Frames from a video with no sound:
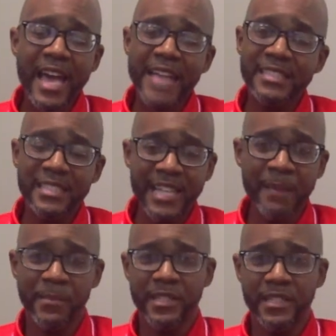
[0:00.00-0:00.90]
as a
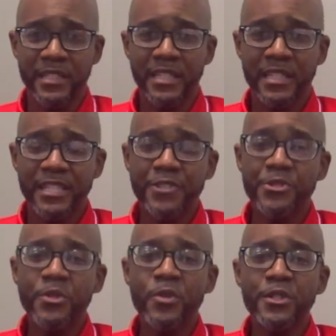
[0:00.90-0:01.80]
champion that
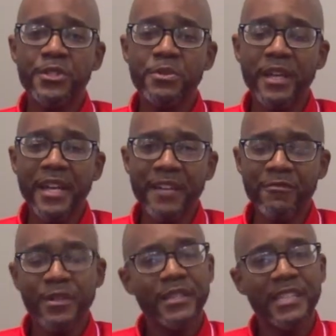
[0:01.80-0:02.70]
you're going to do
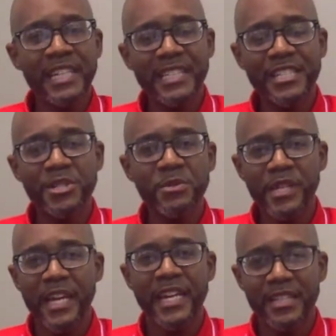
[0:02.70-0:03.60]
everything that you
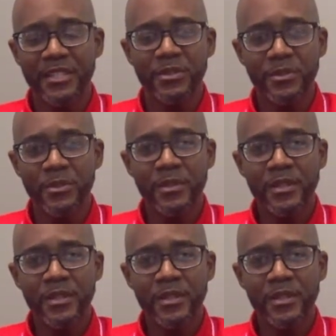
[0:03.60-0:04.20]
can do